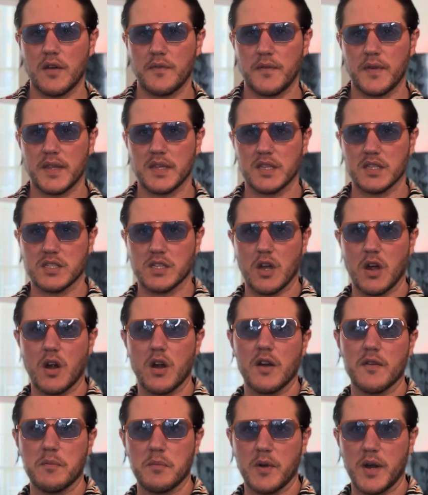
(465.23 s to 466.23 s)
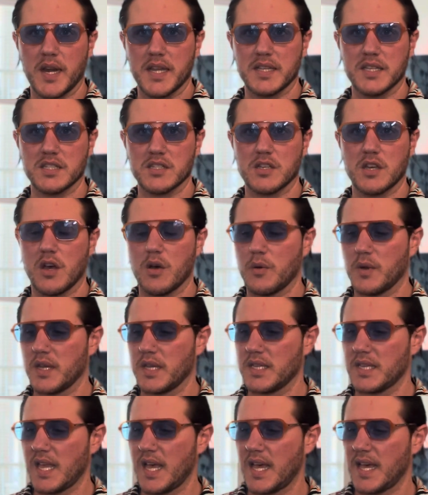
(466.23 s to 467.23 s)
and the Zaharoff brand is
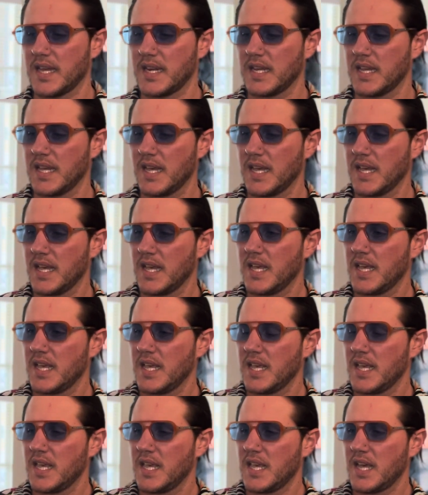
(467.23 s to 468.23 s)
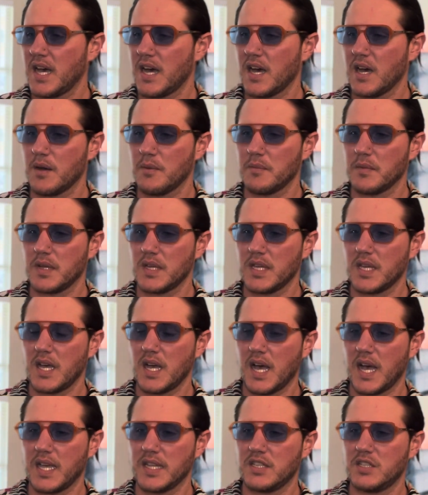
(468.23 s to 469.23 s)
going, that
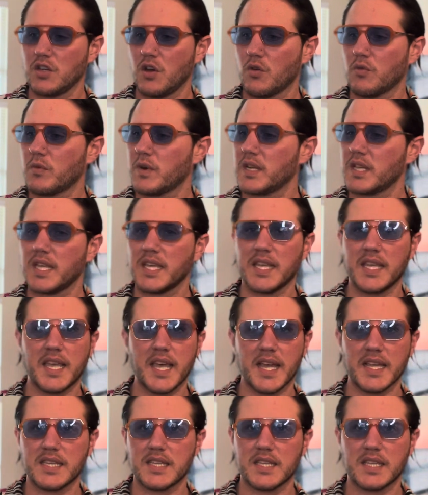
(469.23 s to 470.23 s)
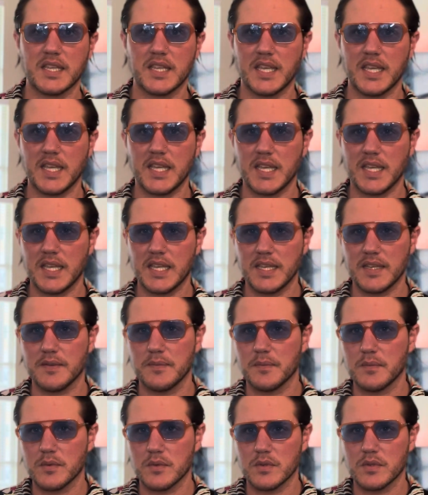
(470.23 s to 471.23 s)
I don't really get the
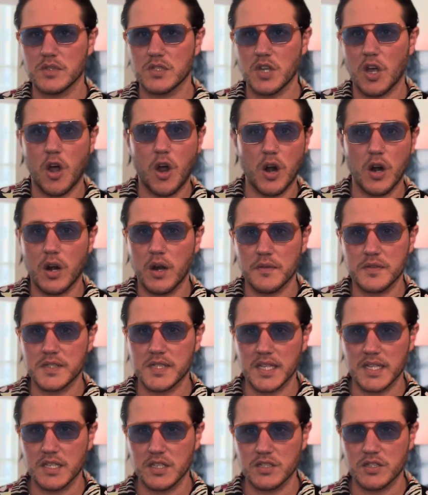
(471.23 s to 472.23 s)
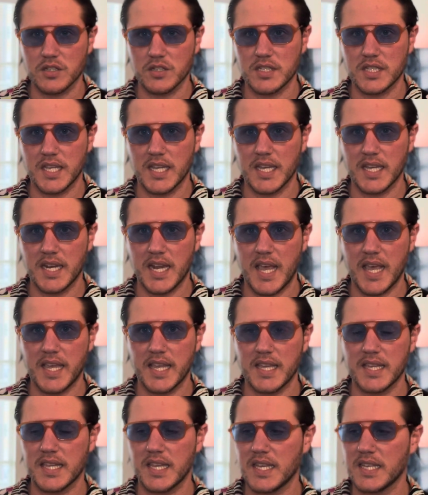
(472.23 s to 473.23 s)
Zaharoff signature DNA
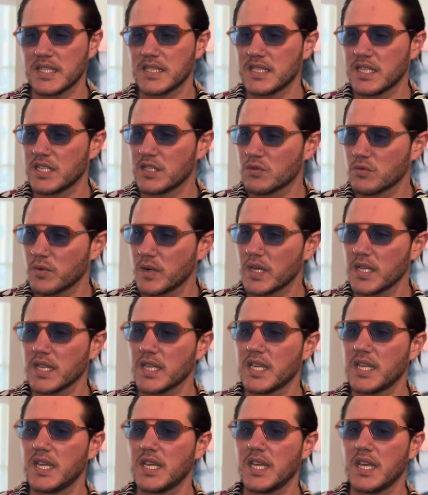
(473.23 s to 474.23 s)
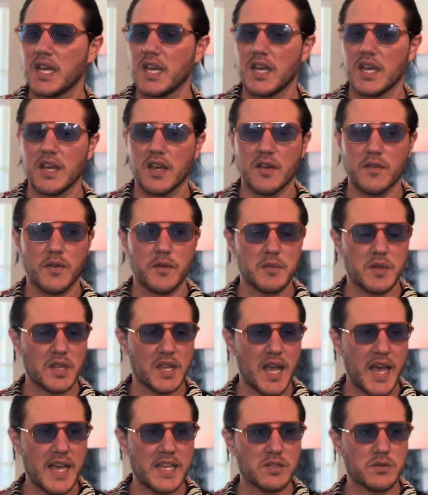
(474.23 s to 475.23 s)
in this. He's really, from the
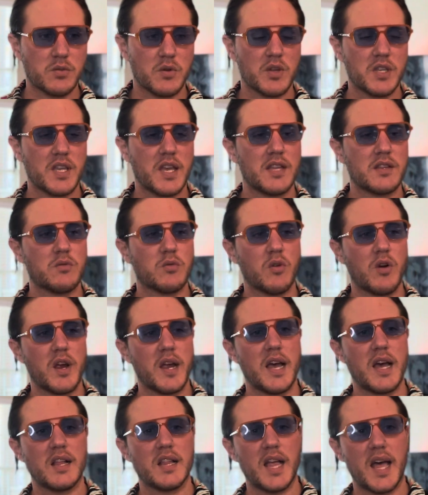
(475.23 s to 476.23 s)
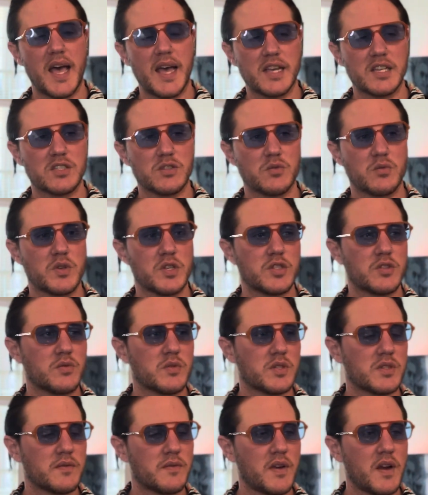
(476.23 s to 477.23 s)
last one, you had Royale X, which
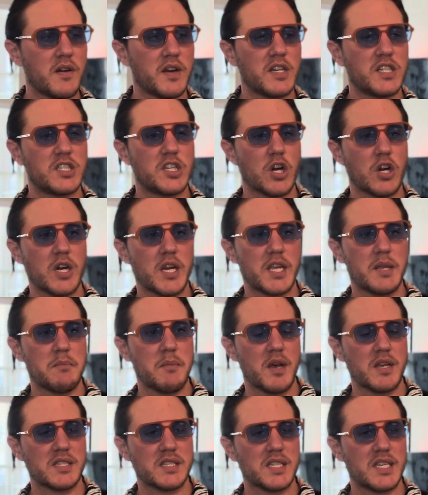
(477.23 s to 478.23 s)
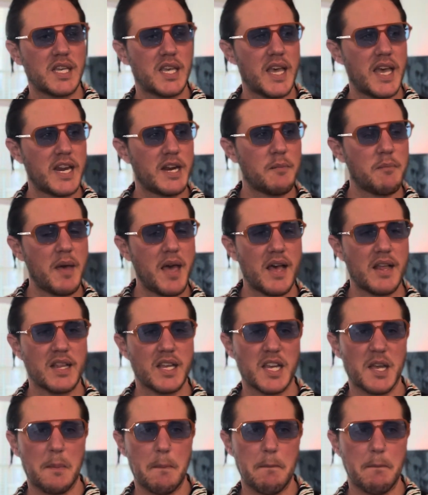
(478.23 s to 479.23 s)
was very dirty, musky,
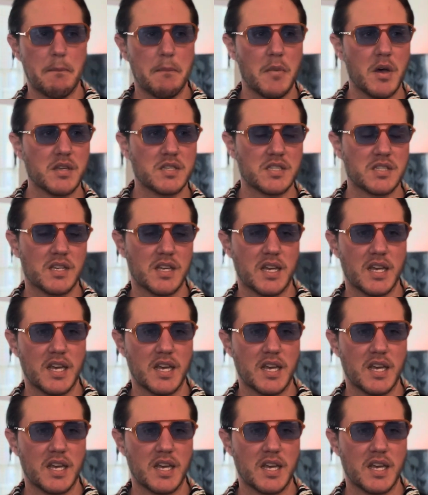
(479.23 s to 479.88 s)
animalic, musk